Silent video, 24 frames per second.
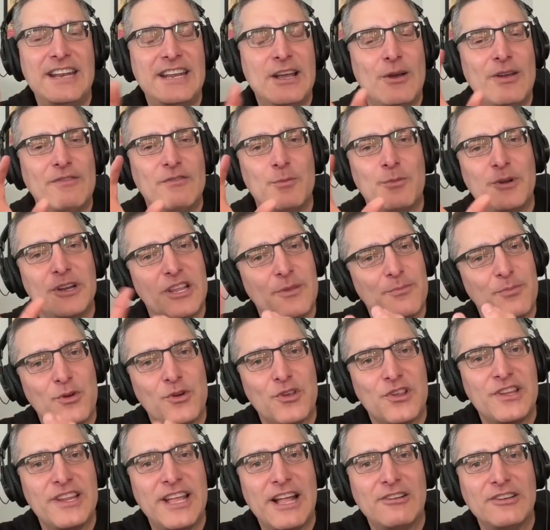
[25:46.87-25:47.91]
Now everybody's
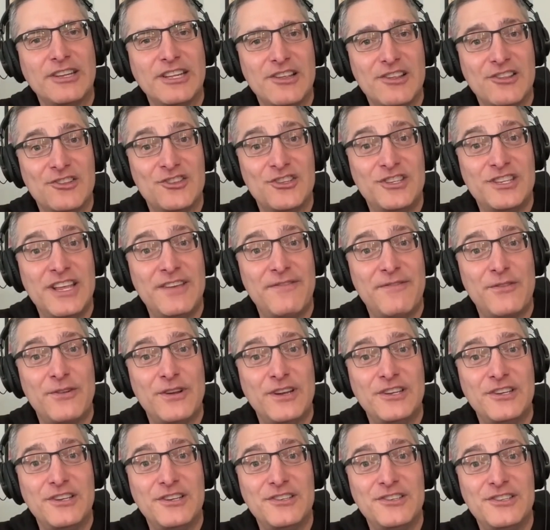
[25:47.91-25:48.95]
personality is
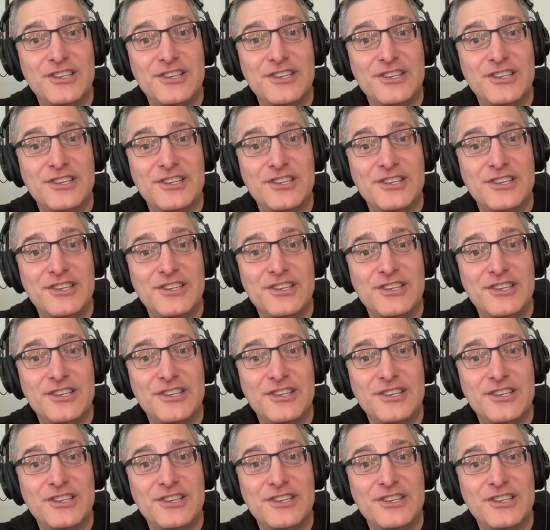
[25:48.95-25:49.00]
different.